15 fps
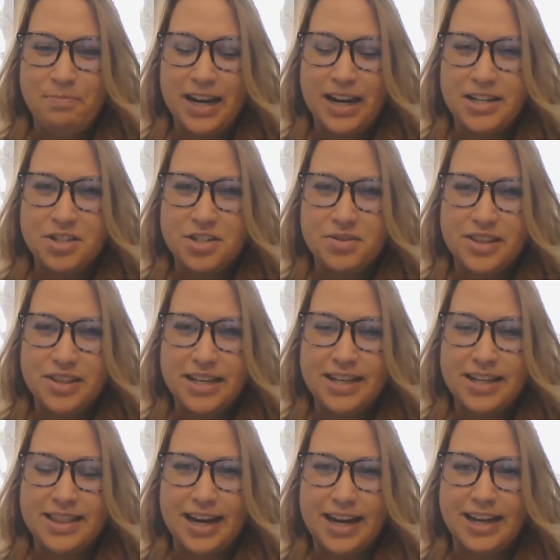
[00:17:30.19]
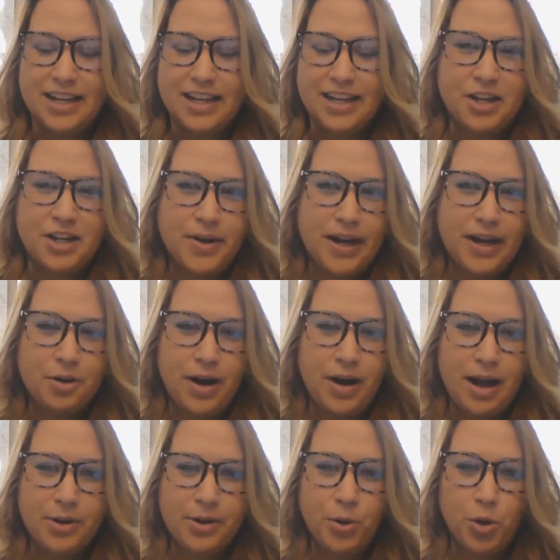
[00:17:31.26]
But I do think that I can go down a
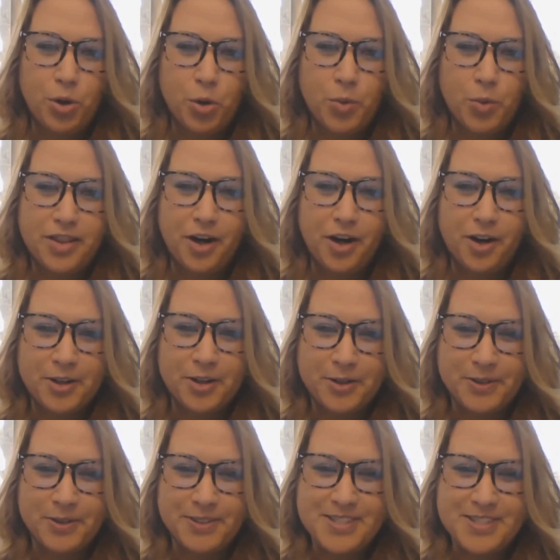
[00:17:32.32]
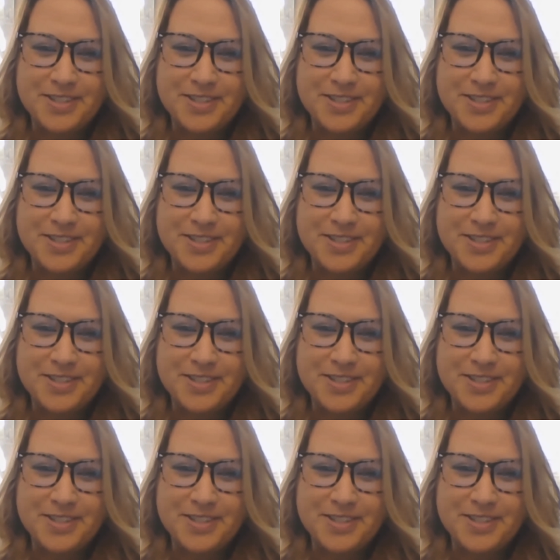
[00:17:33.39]
rabbit hole with articles and